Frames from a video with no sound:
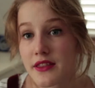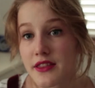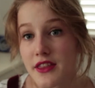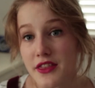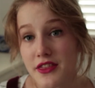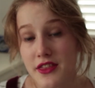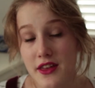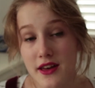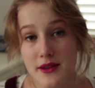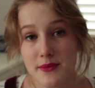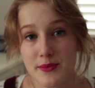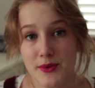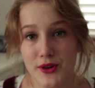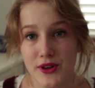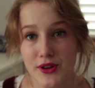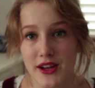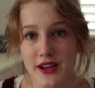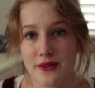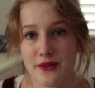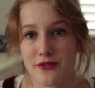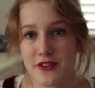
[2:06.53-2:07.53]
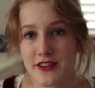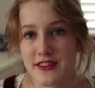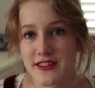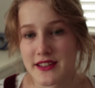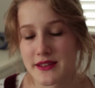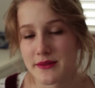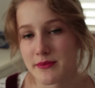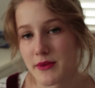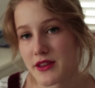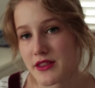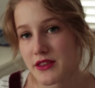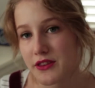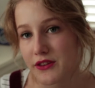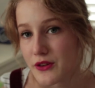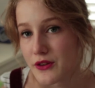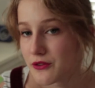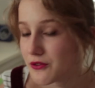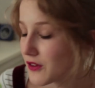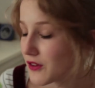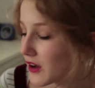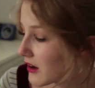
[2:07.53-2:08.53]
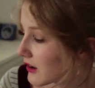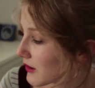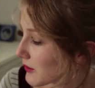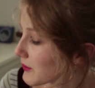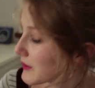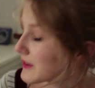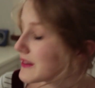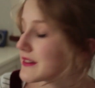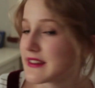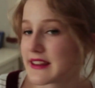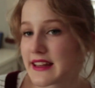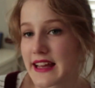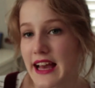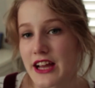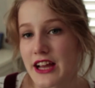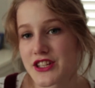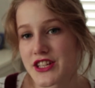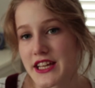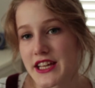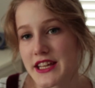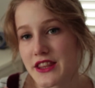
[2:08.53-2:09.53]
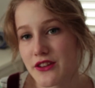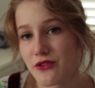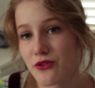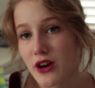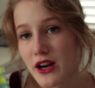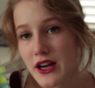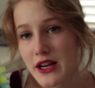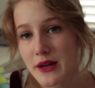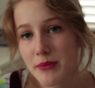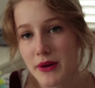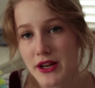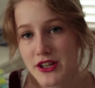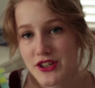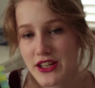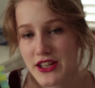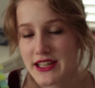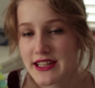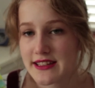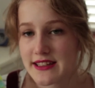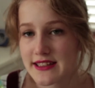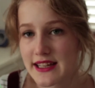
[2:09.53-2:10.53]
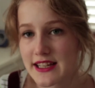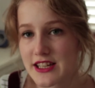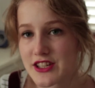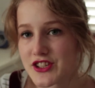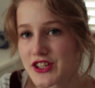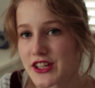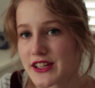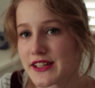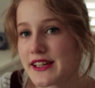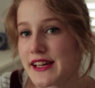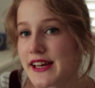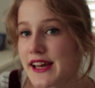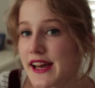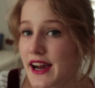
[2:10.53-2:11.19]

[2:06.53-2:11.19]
The third book I read this month so far was The Catcher in the Rye by J.D. Salinger.